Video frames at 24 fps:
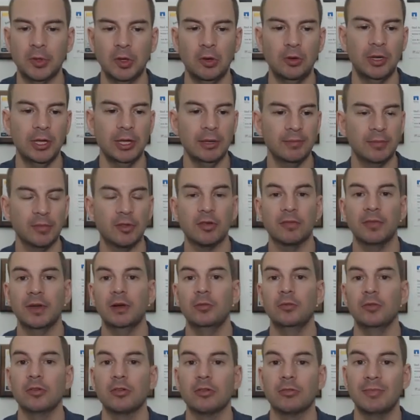Okay, so
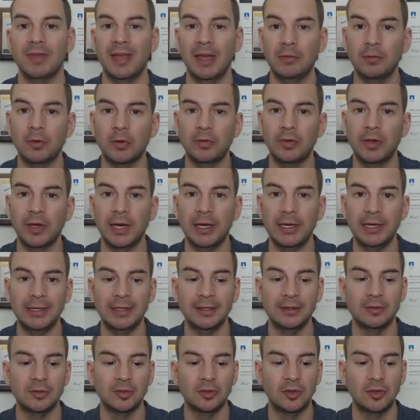that was everything I needed